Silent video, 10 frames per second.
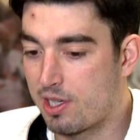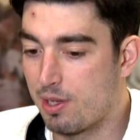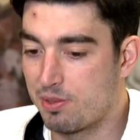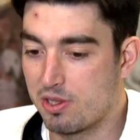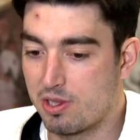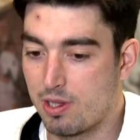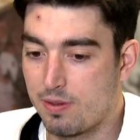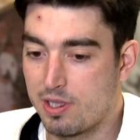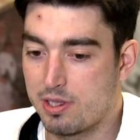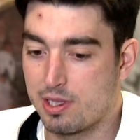it comes to
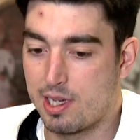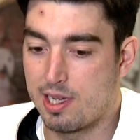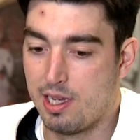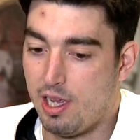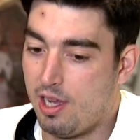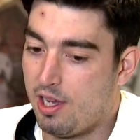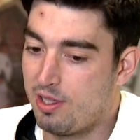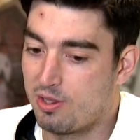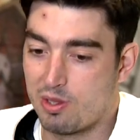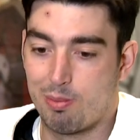service. Uh,
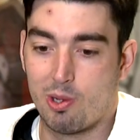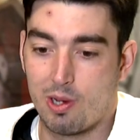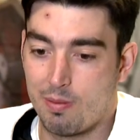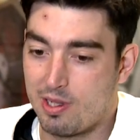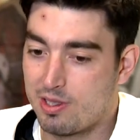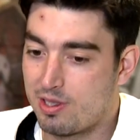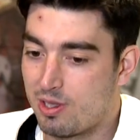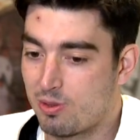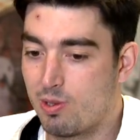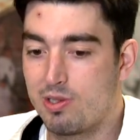there's deployments,
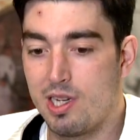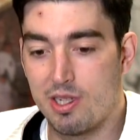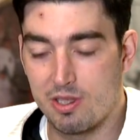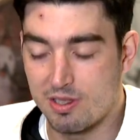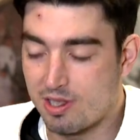there's rotation